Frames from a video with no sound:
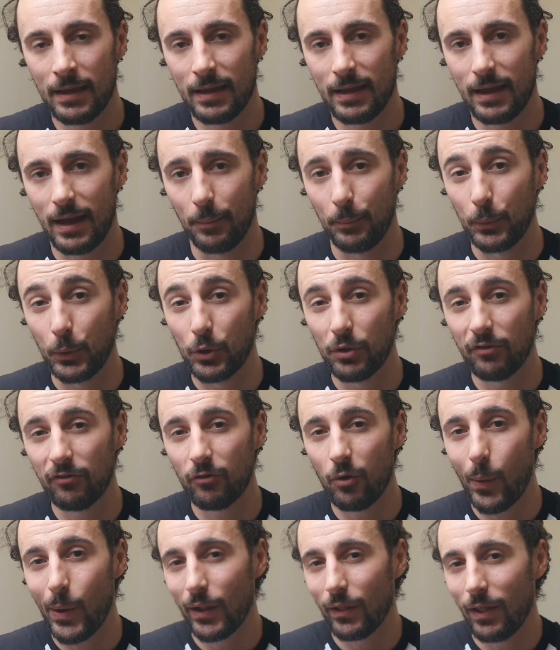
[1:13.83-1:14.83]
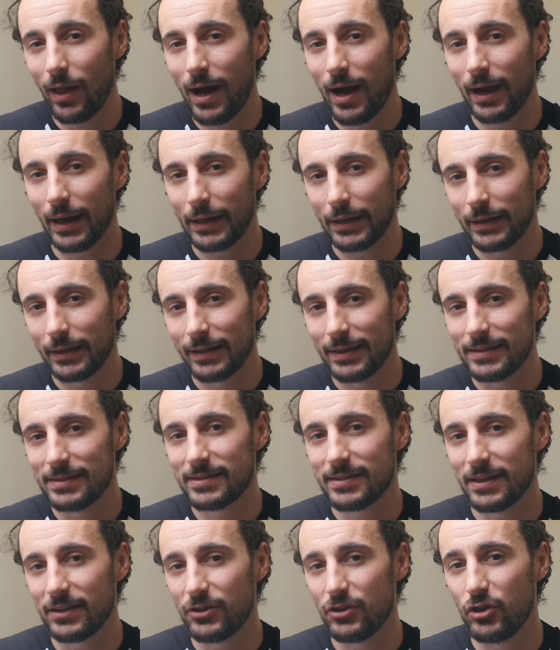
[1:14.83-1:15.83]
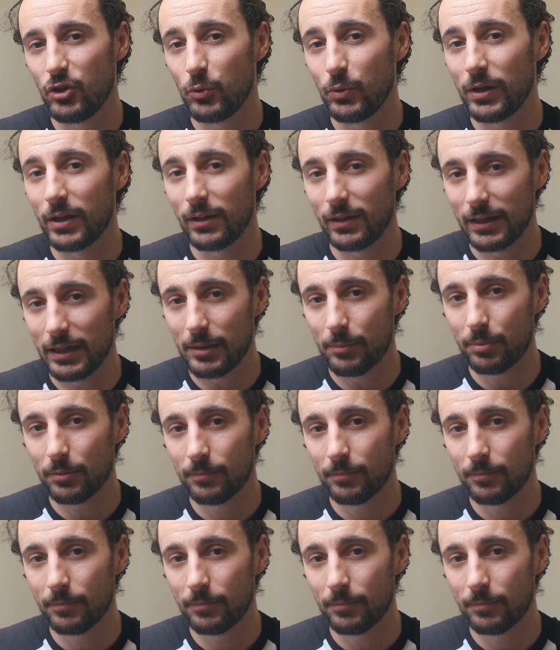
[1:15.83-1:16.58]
I'm gonna throw a line instead of doing a leap.